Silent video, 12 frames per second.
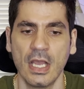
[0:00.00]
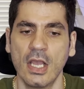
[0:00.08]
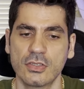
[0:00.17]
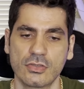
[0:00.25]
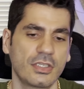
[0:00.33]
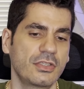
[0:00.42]

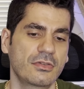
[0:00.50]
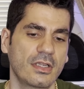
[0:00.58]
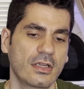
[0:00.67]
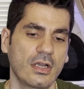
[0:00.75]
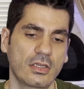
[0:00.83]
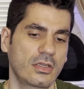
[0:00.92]
So
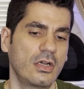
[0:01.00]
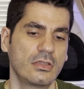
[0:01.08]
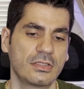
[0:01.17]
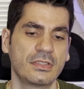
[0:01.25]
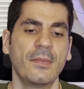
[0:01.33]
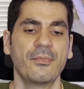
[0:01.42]
I call
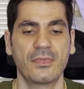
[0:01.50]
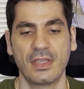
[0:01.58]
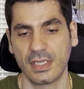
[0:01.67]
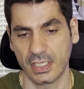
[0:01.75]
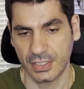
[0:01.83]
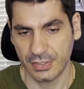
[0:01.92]
it
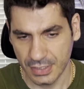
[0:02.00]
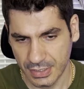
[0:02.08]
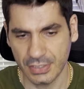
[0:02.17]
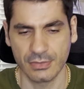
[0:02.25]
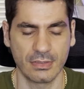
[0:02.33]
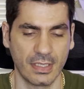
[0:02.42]

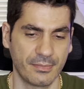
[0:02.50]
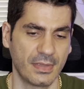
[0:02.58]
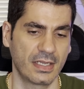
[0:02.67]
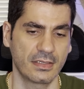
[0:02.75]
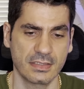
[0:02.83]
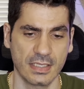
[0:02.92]
curriculum
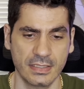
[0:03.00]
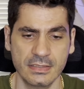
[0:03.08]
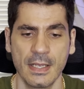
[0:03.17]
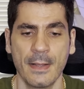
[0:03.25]
data set.